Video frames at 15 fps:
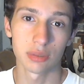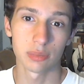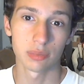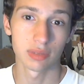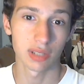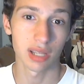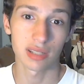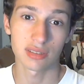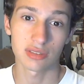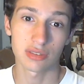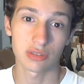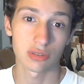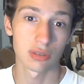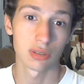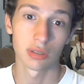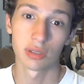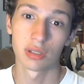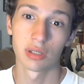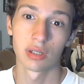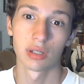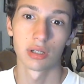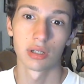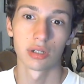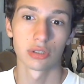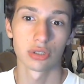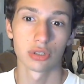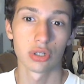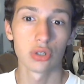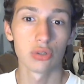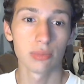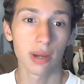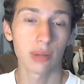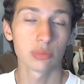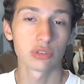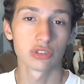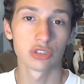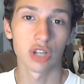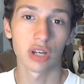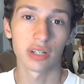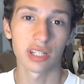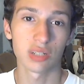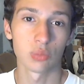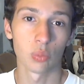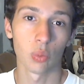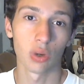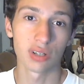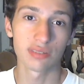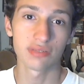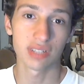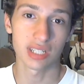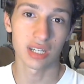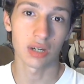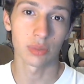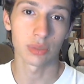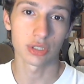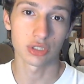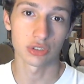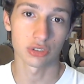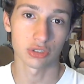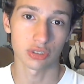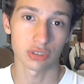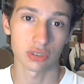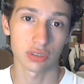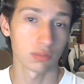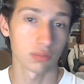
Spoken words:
That's 2 mountains done in one video, which is